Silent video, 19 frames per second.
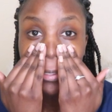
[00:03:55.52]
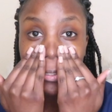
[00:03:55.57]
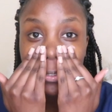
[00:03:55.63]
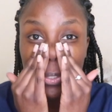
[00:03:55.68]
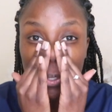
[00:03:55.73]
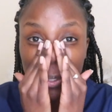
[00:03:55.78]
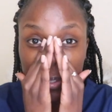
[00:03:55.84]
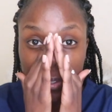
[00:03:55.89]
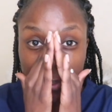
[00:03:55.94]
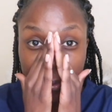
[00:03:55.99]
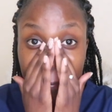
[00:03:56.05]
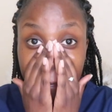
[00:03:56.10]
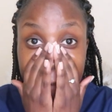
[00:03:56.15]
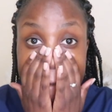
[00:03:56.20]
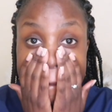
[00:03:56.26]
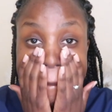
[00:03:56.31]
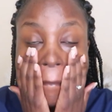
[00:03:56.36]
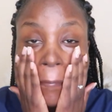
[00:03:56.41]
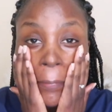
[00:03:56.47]
So
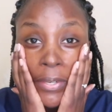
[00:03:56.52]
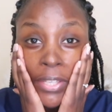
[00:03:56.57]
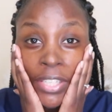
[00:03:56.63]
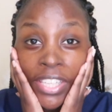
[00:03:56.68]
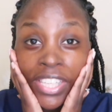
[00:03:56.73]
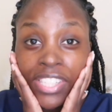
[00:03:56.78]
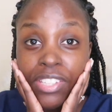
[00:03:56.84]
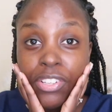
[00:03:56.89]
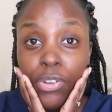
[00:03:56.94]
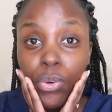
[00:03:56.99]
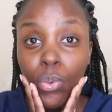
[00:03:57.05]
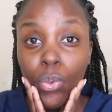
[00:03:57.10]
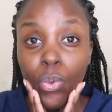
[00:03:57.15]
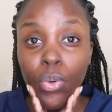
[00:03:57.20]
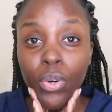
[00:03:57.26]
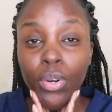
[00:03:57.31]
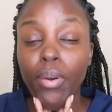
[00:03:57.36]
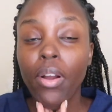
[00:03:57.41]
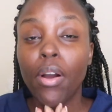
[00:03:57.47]
this is
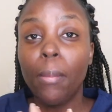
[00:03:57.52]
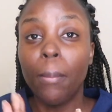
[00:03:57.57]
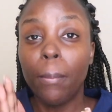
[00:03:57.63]
all